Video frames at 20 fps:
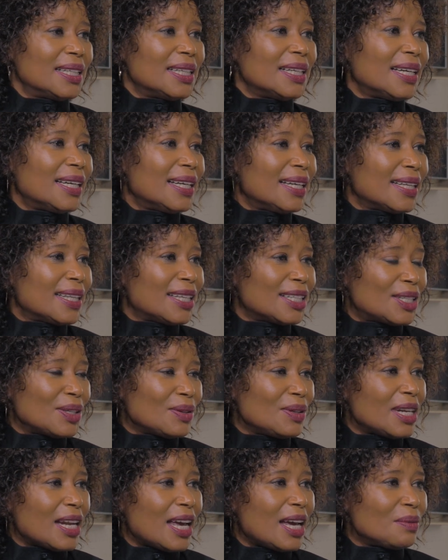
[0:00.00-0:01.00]
the
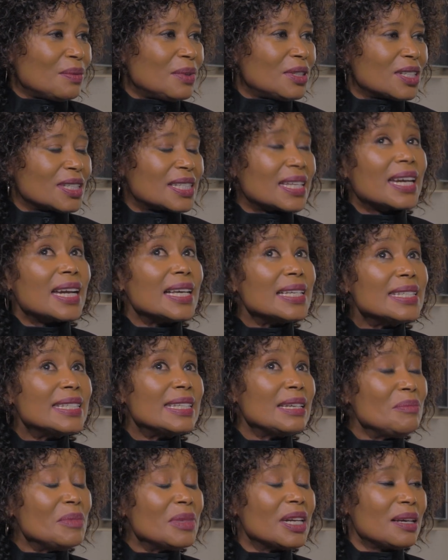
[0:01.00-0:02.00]
two languages that are
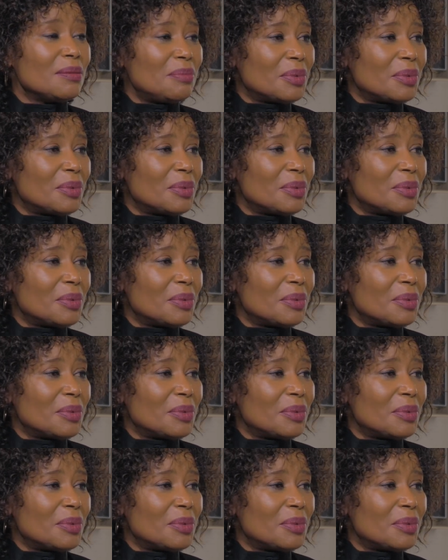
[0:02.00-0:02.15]
similar,